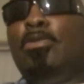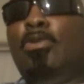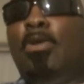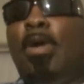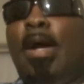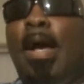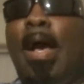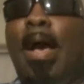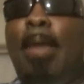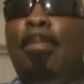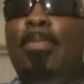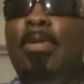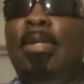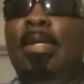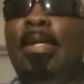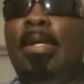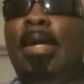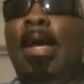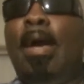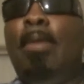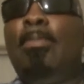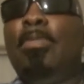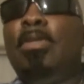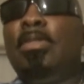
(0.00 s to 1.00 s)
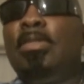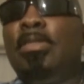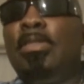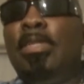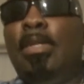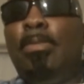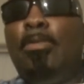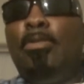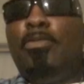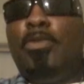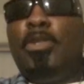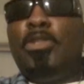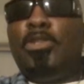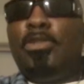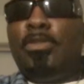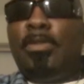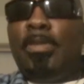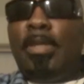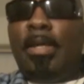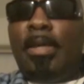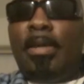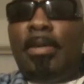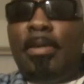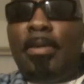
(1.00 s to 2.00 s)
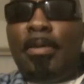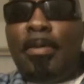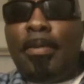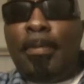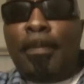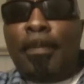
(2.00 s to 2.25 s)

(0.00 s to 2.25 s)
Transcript: You know, hop in the comments, tell me what you think.